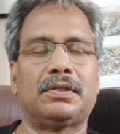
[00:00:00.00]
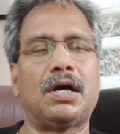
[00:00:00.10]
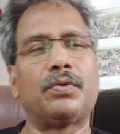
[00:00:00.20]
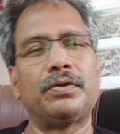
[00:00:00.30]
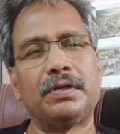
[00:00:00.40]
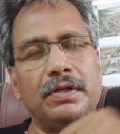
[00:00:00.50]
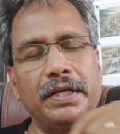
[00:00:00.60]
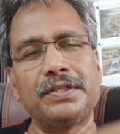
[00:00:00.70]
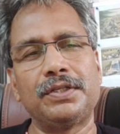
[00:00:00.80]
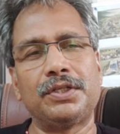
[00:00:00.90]

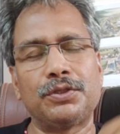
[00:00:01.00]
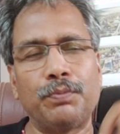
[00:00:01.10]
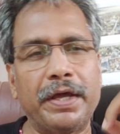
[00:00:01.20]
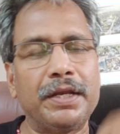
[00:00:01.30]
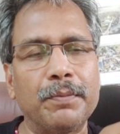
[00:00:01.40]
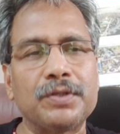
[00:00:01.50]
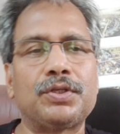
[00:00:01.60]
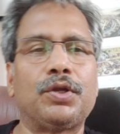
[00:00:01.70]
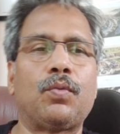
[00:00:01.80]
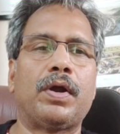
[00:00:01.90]
Nowadays it is very
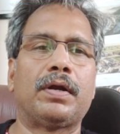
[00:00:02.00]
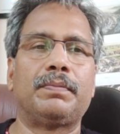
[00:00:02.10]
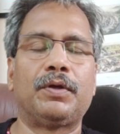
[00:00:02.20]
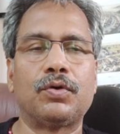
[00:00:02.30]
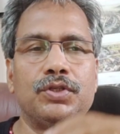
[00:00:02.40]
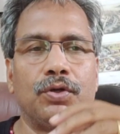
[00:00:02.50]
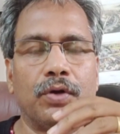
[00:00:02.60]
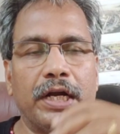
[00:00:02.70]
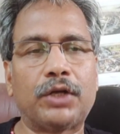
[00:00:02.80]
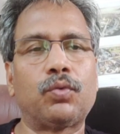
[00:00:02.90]
much required, because
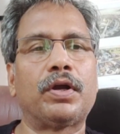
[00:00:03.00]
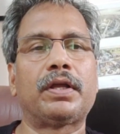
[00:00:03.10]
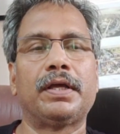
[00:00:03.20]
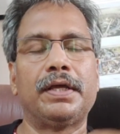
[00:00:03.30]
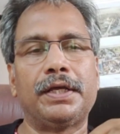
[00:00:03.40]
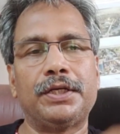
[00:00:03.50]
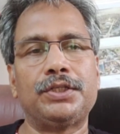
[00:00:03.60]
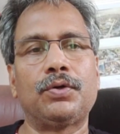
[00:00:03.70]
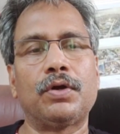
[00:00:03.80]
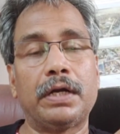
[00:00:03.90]
your network
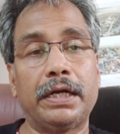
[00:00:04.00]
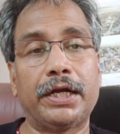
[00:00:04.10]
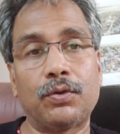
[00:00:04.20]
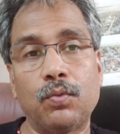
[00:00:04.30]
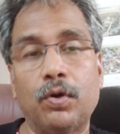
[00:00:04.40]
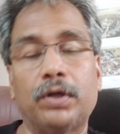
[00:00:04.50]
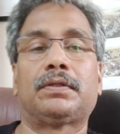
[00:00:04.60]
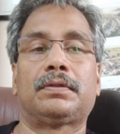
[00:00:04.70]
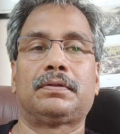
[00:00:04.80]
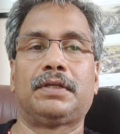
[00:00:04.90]
is your net
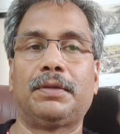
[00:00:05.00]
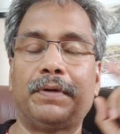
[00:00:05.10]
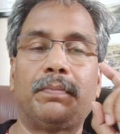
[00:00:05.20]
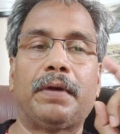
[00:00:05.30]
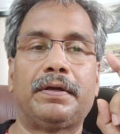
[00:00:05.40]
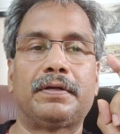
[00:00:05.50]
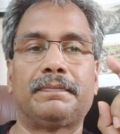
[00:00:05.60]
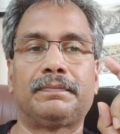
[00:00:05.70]
worth. Keep it in mind.